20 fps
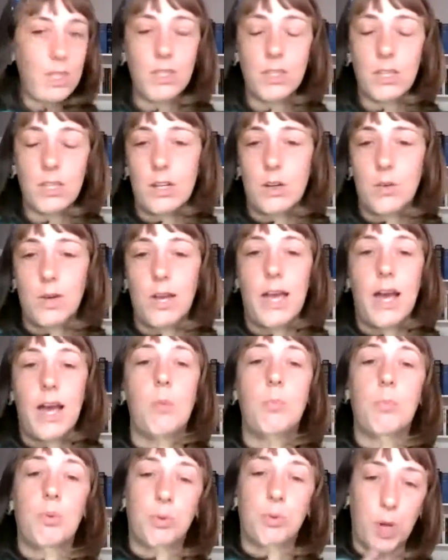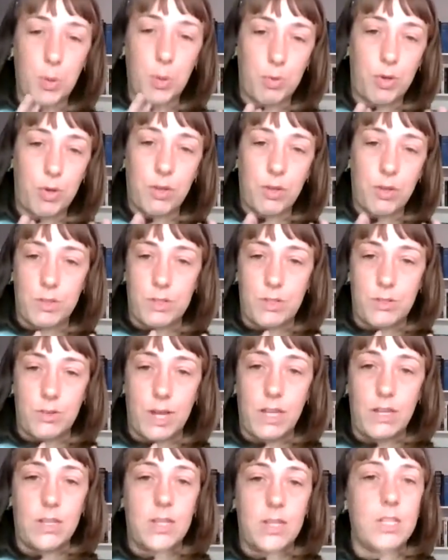You know, appropriate
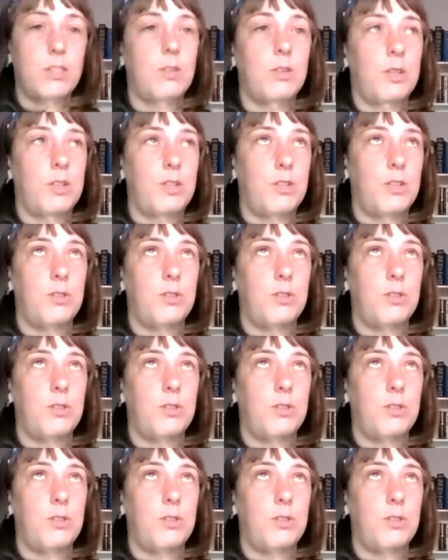restraint is going